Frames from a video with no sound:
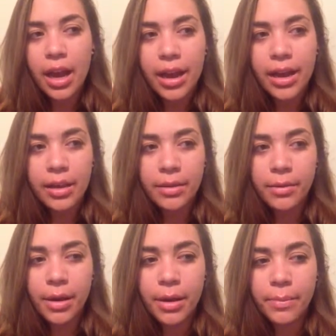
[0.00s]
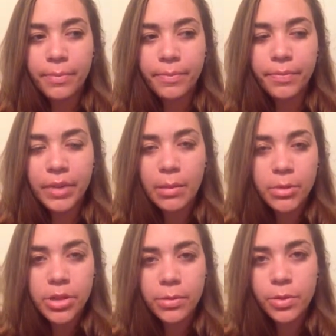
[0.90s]
I came
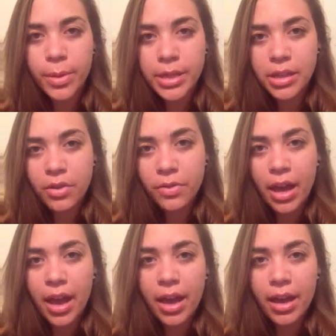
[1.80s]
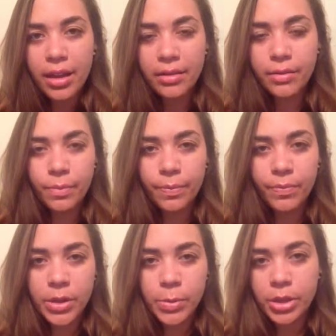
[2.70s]
to terms with myself that
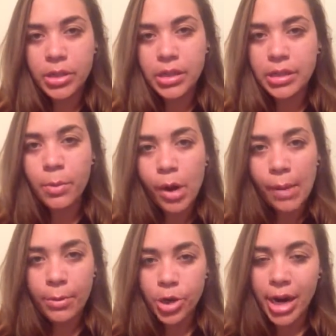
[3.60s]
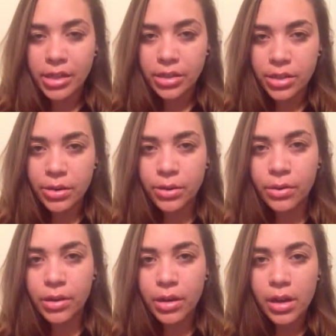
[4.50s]
this person is someone I'm attracted
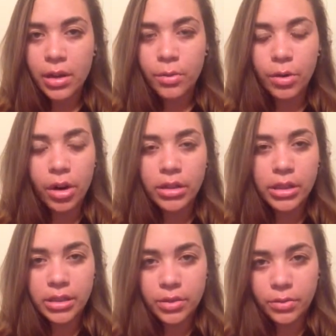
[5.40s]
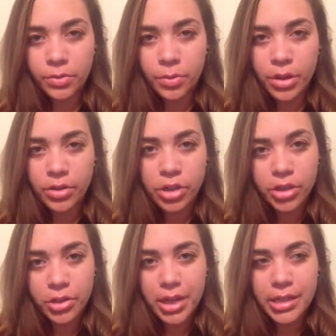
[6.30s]
to, regardless of what their
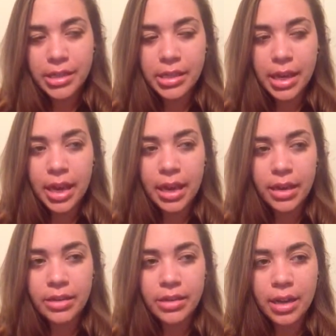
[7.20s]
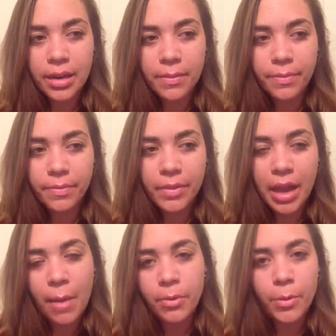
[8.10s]
gender is, and
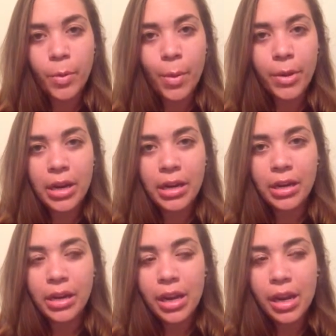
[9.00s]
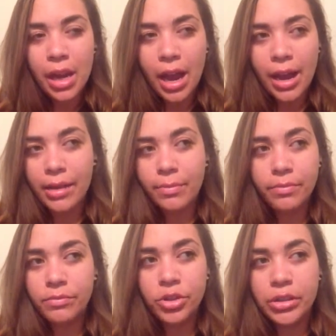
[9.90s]
they happen to be women. And I
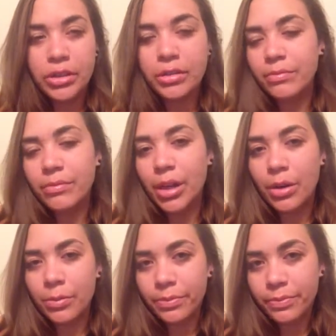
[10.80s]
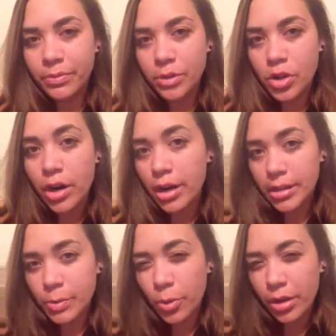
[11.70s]
just, started
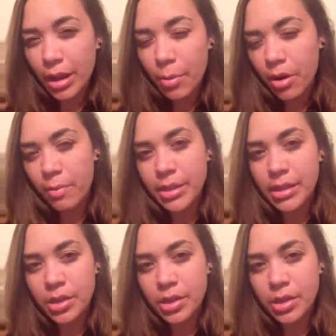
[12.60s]
exploring that part of my